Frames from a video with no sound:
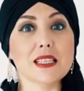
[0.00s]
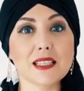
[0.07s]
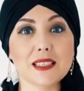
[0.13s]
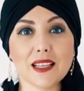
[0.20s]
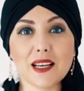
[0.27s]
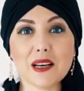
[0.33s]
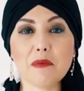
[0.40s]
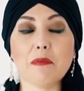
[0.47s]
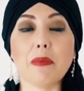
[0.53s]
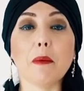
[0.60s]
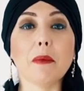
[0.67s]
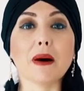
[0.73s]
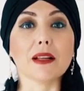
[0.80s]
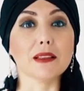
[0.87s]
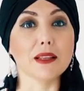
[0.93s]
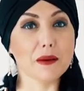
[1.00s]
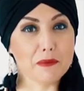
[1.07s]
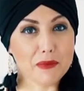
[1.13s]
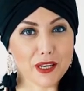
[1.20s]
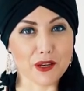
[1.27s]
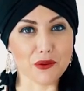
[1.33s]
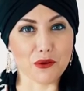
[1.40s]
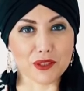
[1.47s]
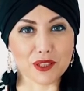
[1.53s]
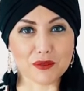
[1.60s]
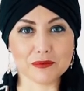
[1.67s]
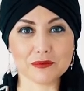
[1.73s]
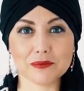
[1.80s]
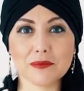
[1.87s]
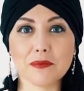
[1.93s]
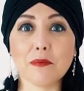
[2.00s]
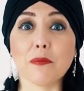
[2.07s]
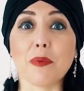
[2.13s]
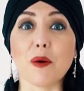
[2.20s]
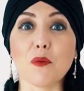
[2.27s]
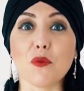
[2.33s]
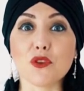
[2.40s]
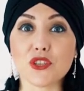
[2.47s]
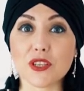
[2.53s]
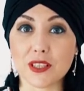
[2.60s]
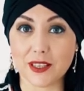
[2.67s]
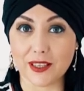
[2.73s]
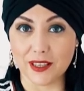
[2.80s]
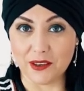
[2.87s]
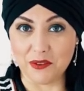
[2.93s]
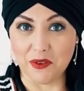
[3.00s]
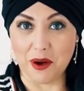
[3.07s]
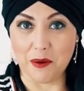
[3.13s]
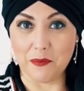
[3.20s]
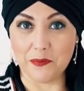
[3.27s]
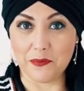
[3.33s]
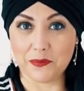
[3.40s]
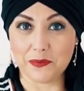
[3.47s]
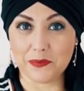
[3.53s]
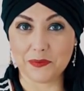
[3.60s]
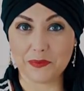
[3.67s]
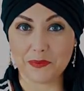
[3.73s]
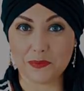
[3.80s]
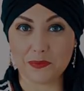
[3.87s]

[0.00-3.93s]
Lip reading: has helped millions. It will help you too.